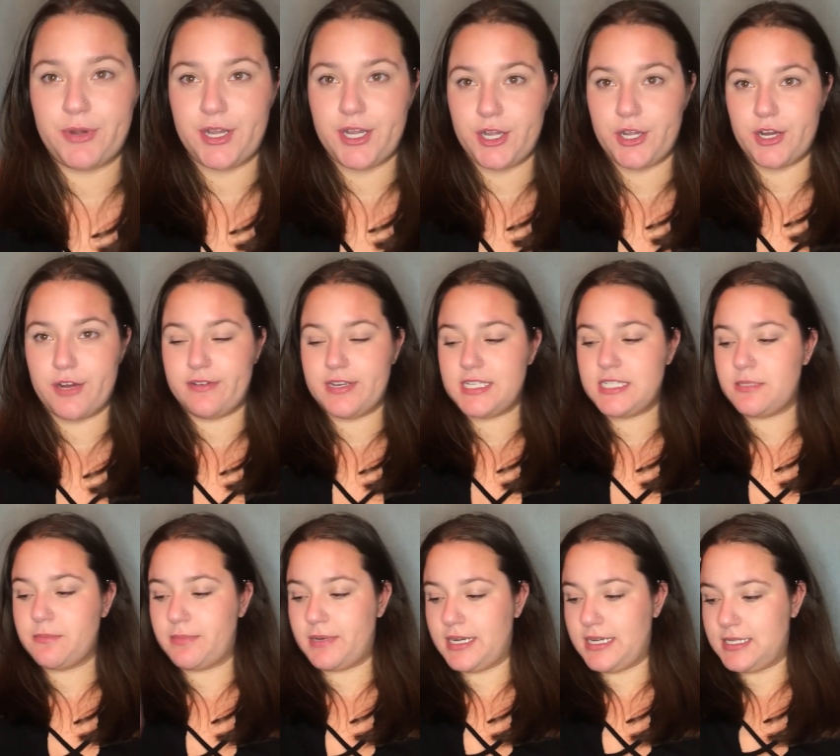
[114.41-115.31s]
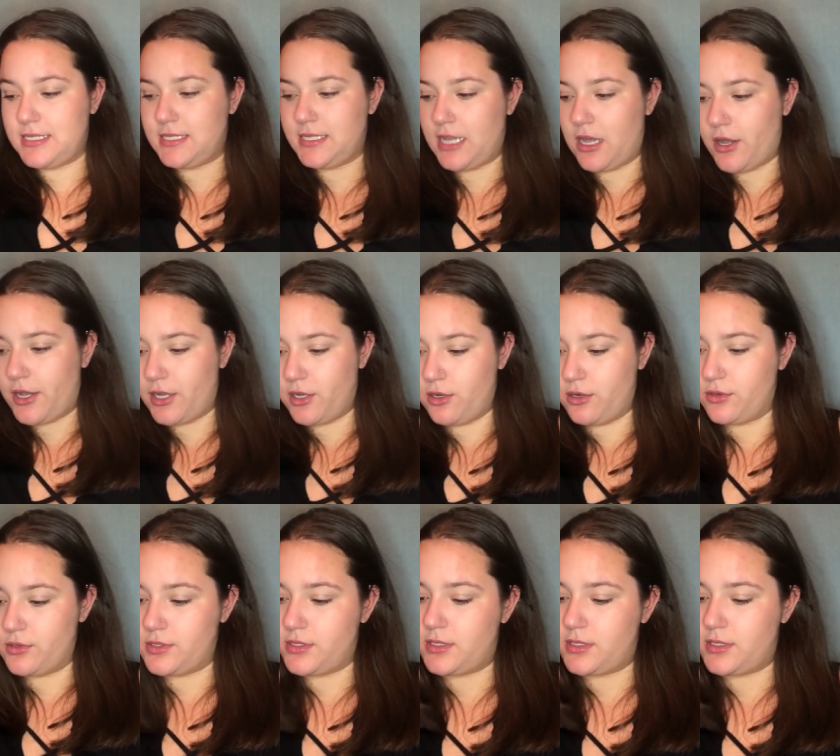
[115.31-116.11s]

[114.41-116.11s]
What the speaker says: I'm pretty nervous, but let's see how it